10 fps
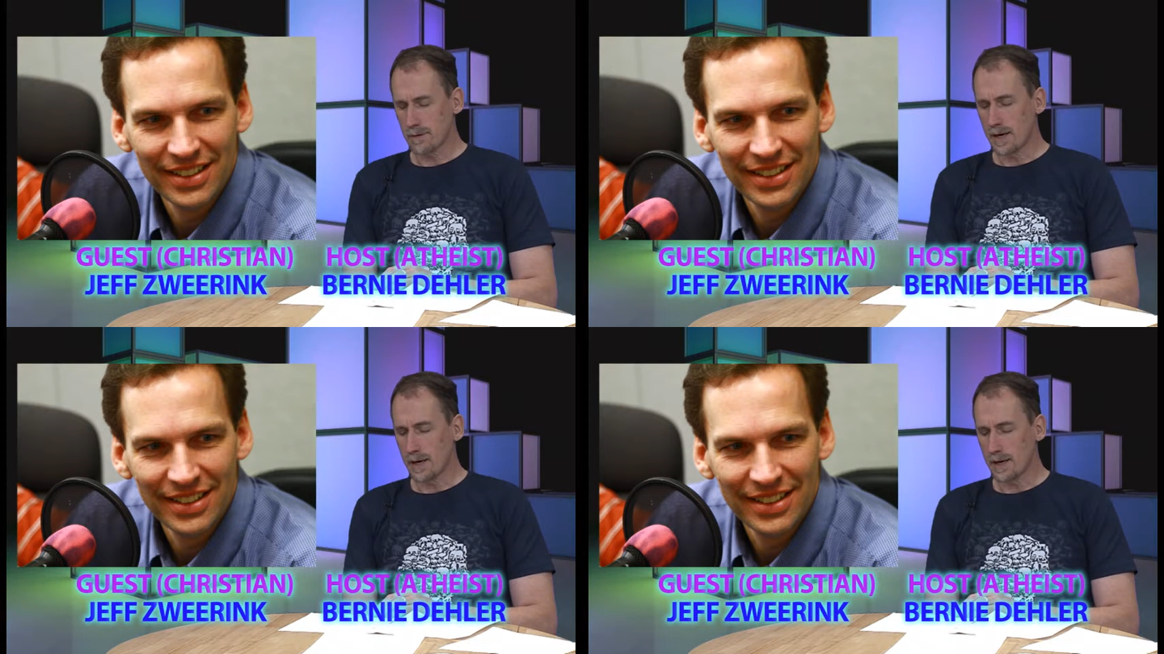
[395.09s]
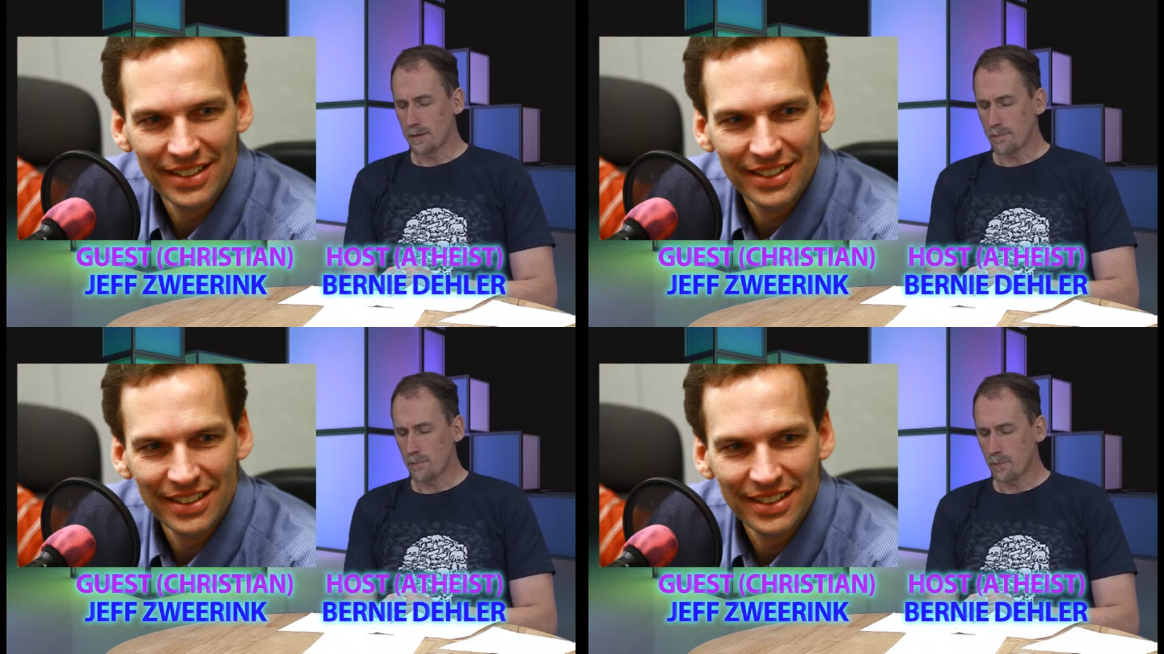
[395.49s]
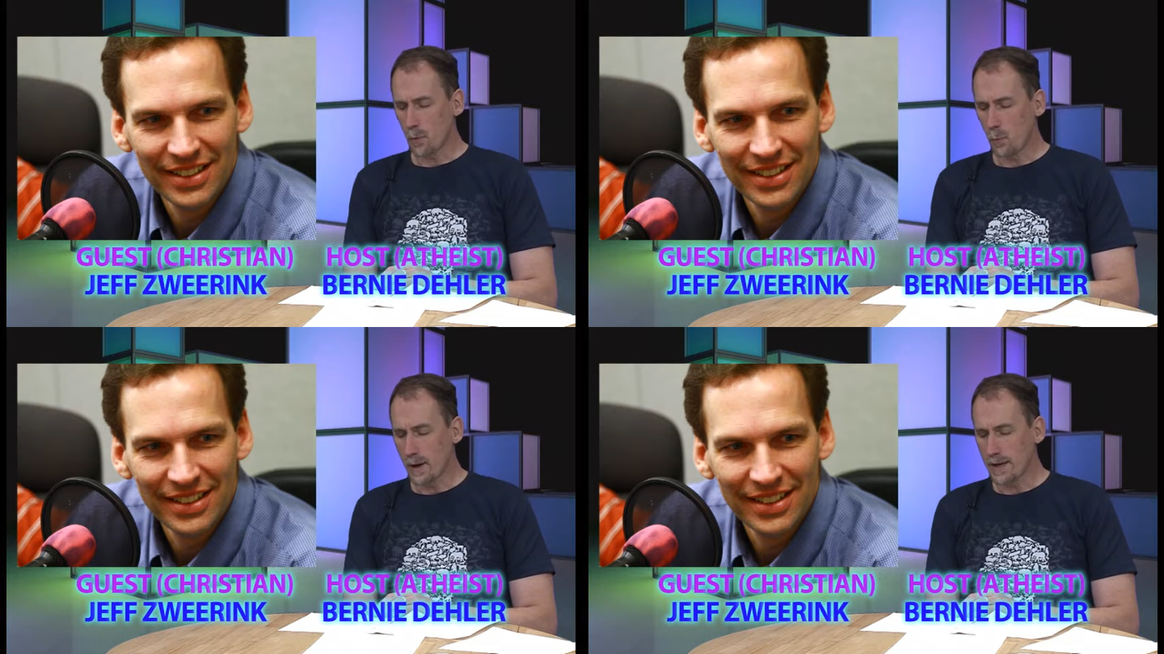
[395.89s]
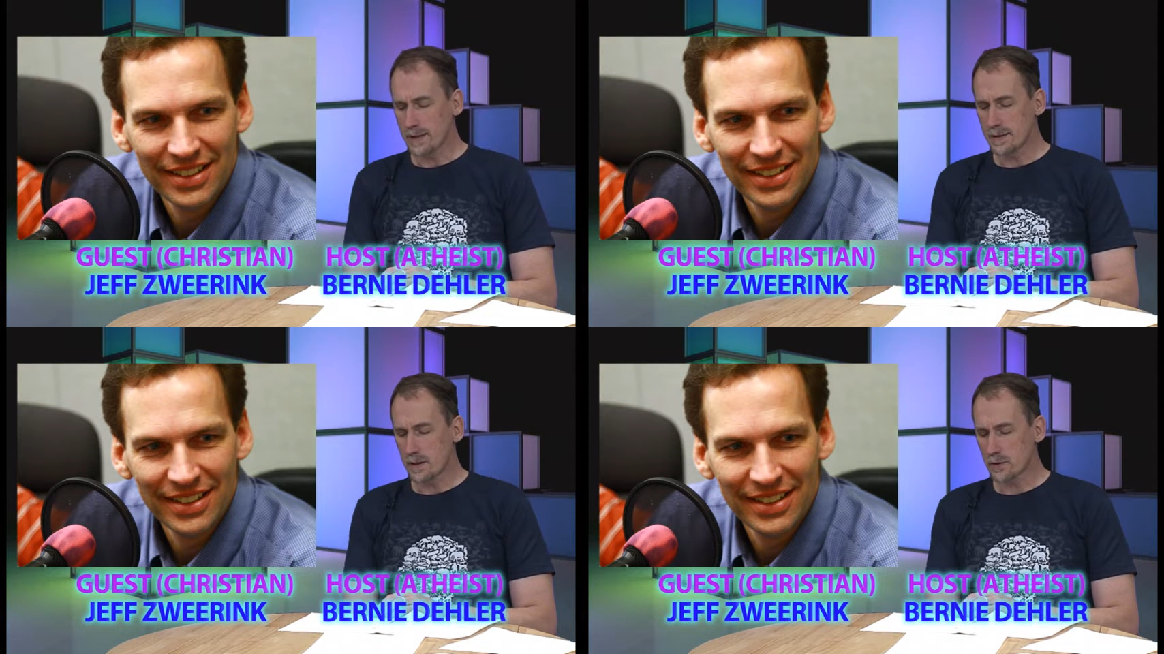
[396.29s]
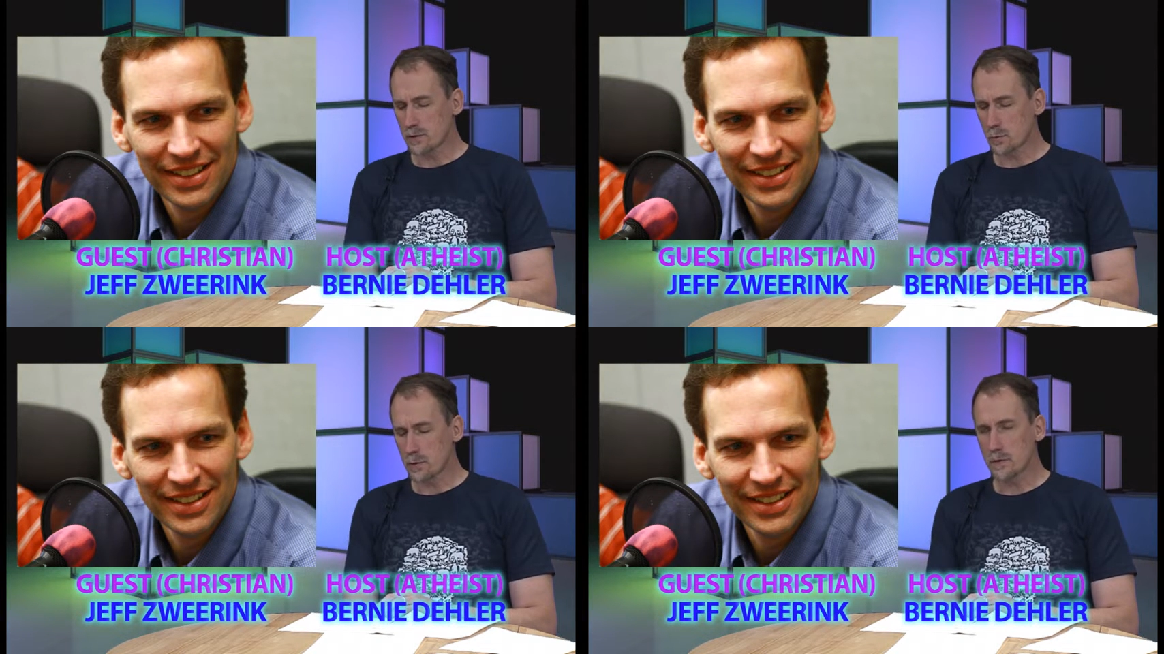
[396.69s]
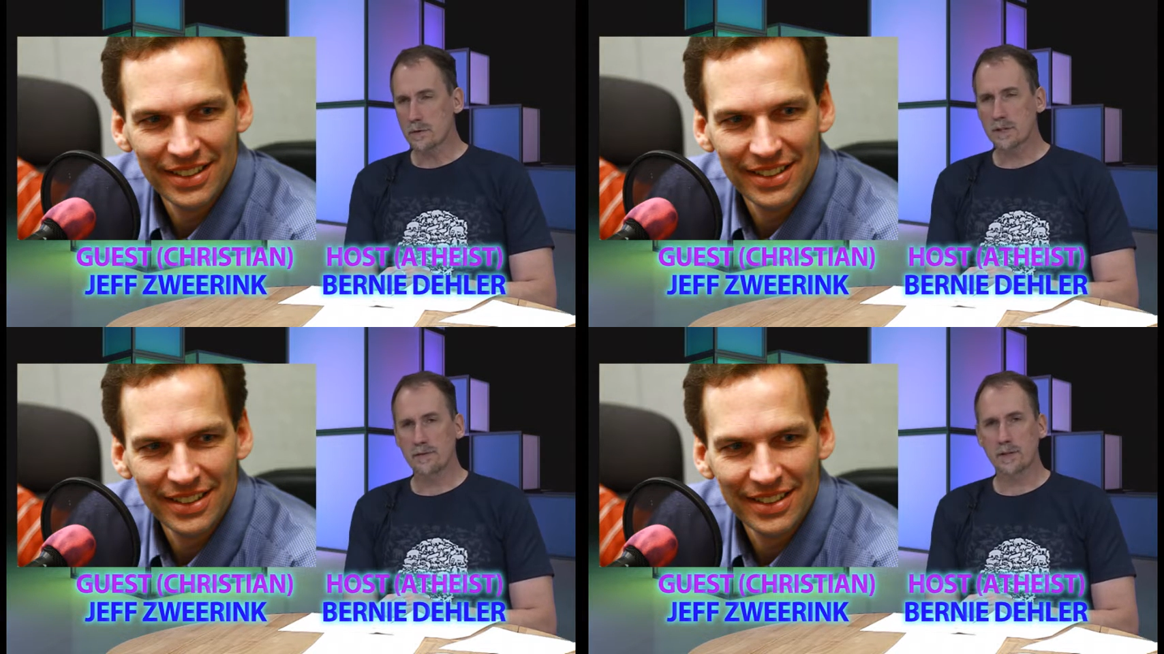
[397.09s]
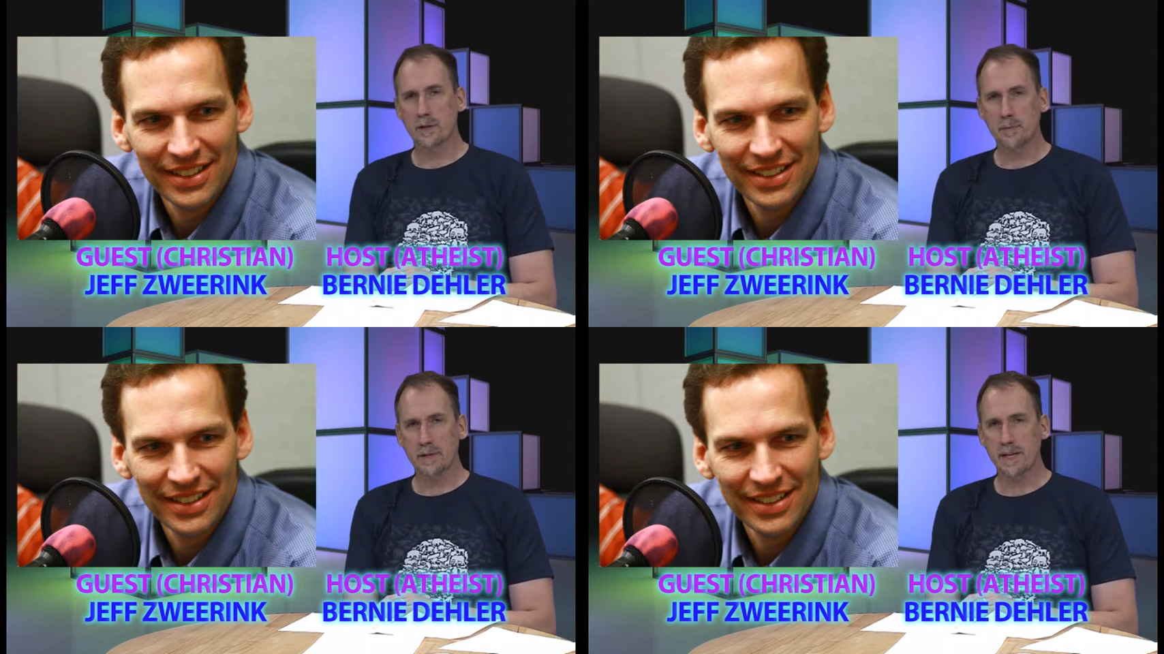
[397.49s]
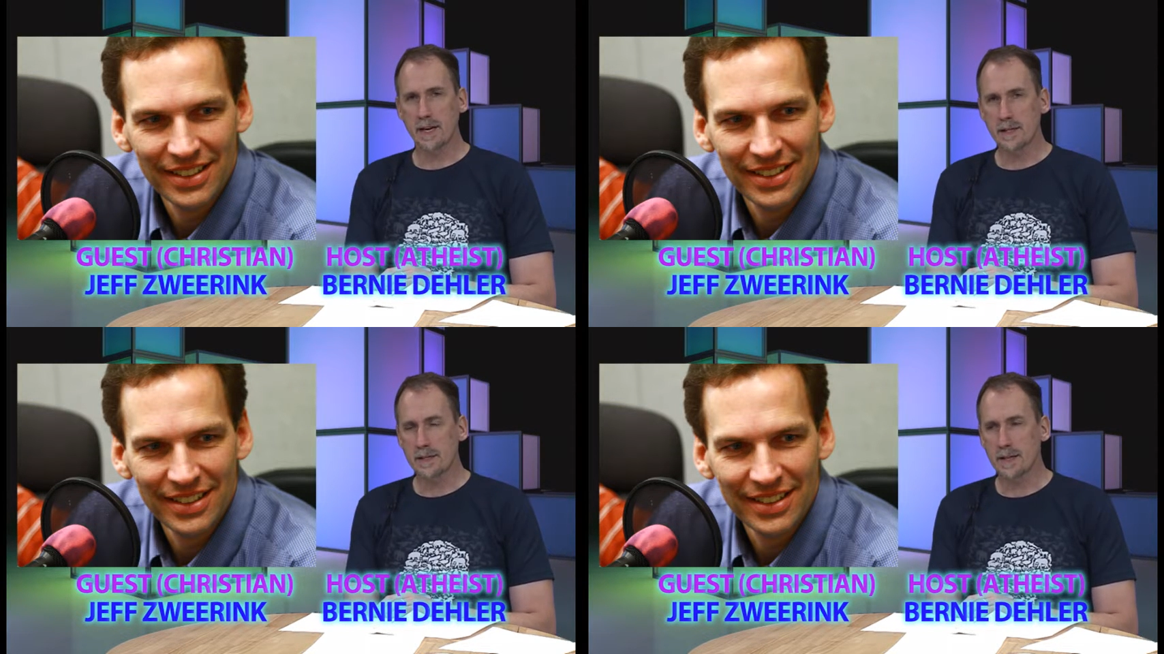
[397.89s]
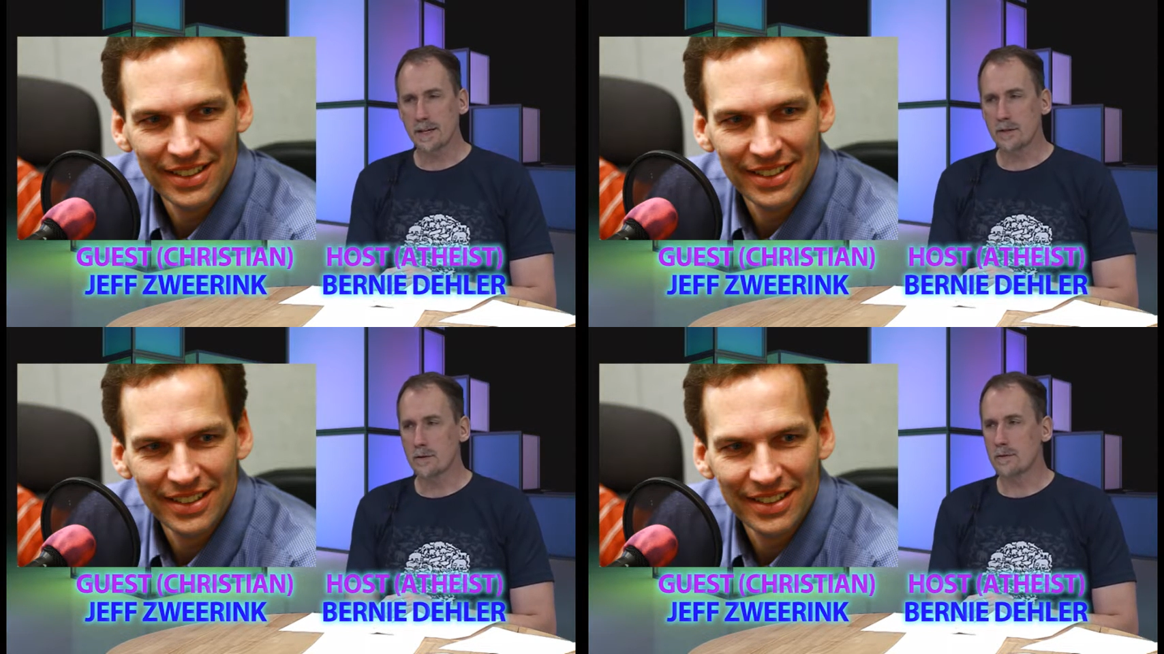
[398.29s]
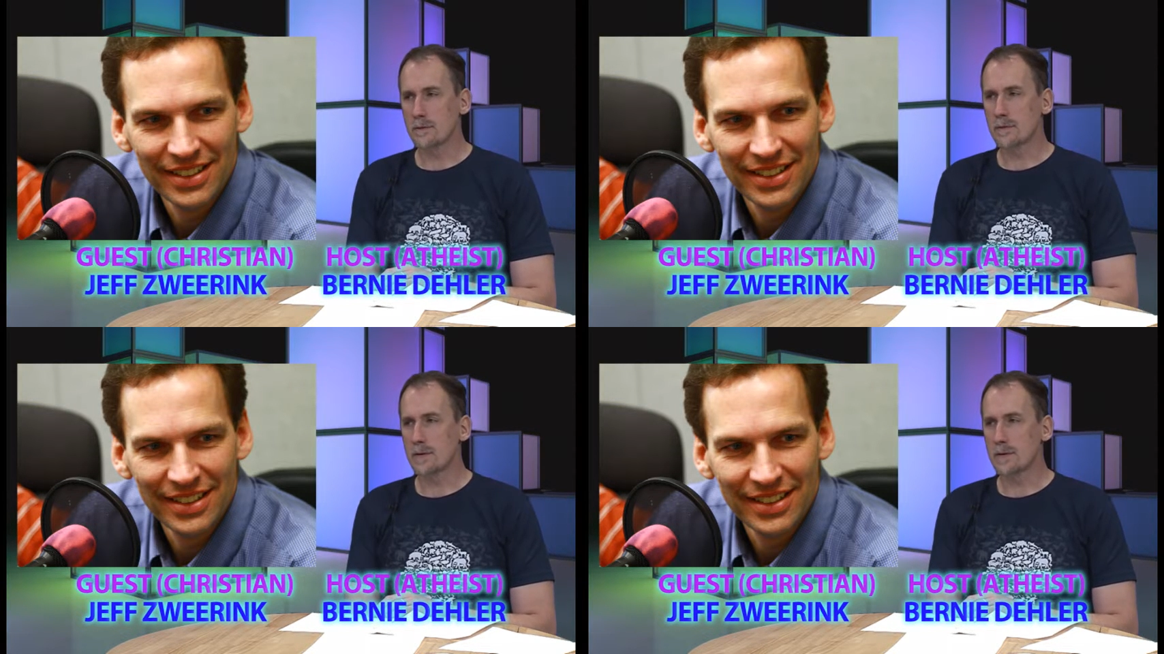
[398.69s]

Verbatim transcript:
Speaker 1: um, ways, there's rules of interpretation that you,